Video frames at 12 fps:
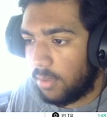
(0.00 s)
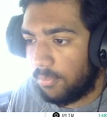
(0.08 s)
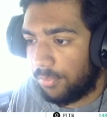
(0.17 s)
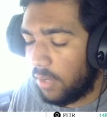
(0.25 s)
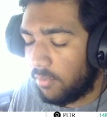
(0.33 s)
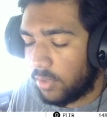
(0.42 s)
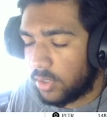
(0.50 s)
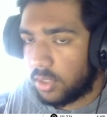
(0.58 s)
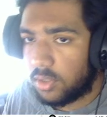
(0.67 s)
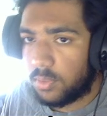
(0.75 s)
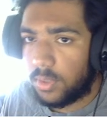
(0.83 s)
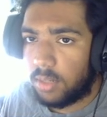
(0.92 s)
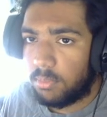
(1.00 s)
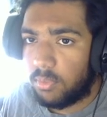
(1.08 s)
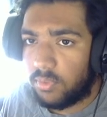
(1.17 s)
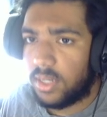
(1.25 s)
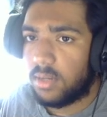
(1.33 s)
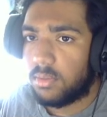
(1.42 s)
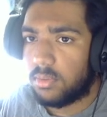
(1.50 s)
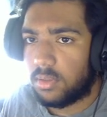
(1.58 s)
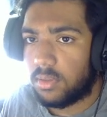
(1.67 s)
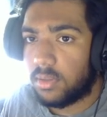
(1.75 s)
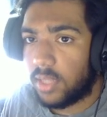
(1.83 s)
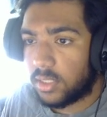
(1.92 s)
inverse it, so we didn't move down.
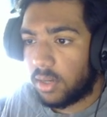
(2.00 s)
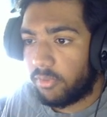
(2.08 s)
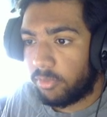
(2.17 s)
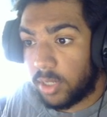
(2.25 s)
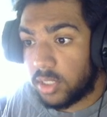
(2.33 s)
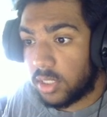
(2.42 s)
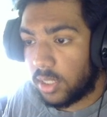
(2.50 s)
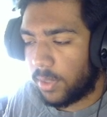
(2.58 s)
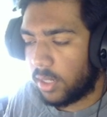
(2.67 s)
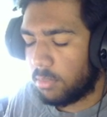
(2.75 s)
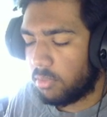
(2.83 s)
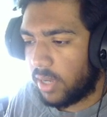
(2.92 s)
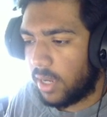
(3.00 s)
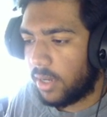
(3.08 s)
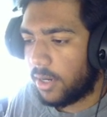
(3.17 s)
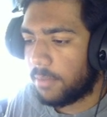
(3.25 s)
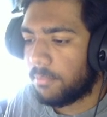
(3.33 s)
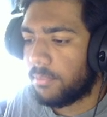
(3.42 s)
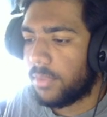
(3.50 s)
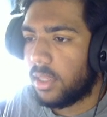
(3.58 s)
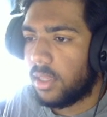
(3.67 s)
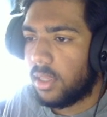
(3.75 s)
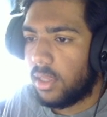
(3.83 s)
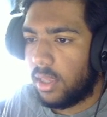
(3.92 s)
So that's confirmation that we're going to move higher.
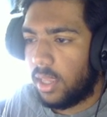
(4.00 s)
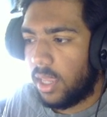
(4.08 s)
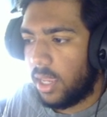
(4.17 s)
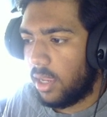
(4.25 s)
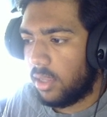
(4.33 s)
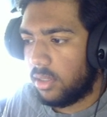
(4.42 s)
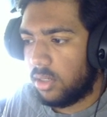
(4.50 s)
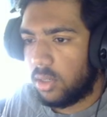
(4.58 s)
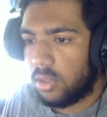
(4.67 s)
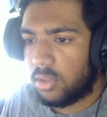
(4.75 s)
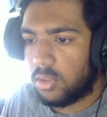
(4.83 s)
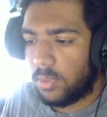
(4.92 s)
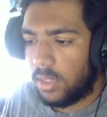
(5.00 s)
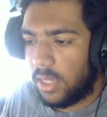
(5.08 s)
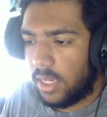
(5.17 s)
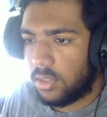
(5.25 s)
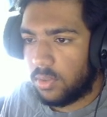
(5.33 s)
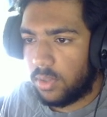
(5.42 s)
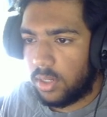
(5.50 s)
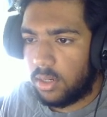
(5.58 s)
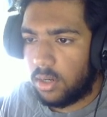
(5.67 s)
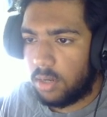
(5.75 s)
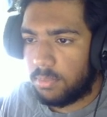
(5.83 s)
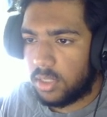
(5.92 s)
And you know, so we enter in
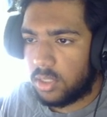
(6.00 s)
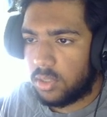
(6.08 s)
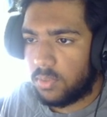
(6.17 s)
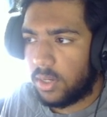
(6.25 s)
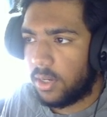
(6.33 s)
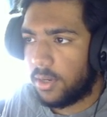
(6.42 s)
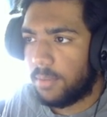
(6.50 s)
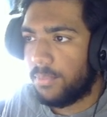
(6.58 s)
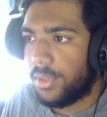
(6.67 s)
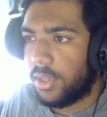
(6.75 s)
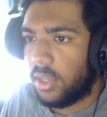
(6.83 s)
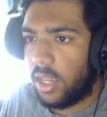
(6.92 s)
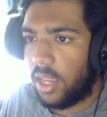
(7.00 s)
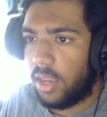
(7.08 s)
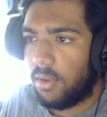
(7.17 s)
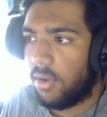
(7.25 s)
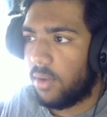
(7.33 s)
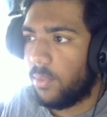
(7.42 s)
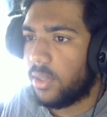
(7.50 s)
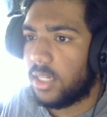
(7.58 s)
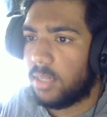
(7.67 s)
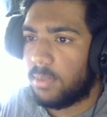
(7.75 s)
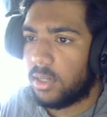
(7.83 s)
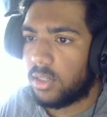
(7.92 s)
our position right here. And
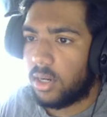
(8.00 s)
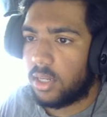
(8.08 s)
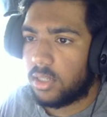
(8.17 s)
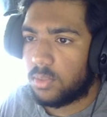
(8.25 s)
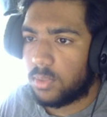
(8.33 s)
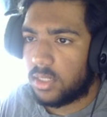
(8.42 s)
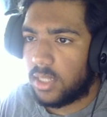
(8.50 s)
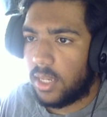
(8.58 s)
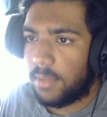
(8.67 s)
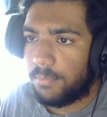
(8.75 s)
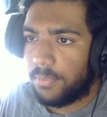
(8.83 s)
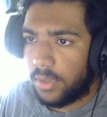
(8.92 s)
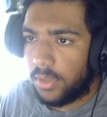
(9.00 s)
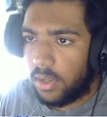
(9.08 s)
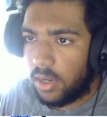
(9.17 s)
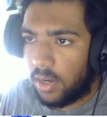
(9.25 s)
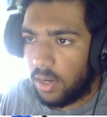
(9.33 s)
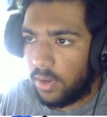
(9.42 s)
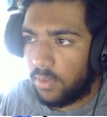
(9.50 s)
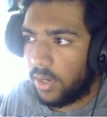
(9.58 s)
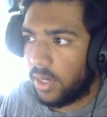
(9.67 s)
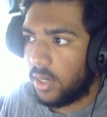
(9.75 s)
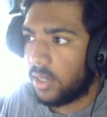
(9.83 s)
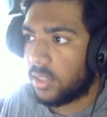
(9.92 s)
originally my targets was set around right
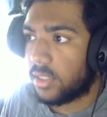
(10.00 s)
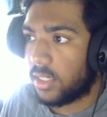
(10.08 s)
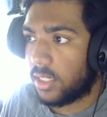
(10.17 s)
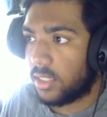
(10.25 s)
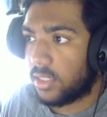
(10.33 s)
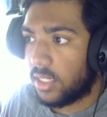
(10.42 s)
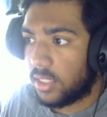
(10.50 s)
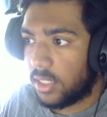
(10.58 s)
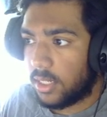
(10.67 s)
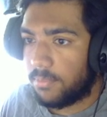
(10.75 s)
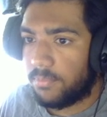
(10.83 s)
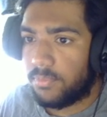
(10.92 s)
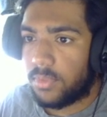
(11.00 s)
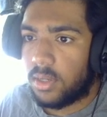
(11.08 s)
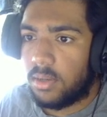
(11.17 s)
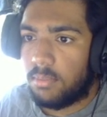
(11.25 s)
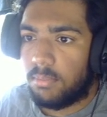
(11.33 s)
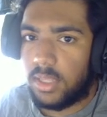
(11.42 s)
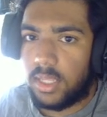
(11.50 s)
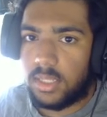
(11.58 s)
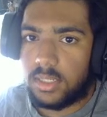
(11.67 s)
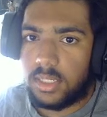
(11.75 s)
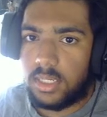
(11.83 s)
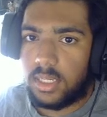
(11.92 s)
here, 660, but then
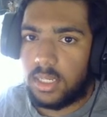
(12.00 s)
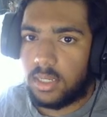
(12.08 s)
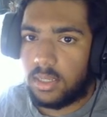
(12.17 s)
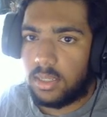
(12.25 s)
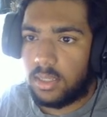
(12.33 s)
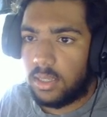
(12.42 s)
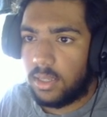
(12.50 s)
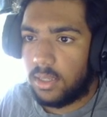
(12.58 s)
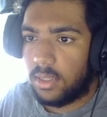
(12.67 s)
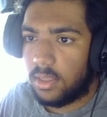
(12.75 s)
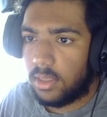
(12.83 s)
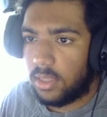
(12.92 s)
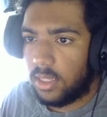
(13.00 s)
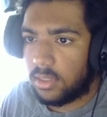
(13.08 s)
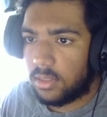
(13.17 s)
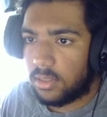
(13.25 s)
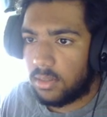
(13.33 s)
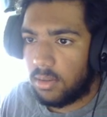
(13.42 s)
seeing this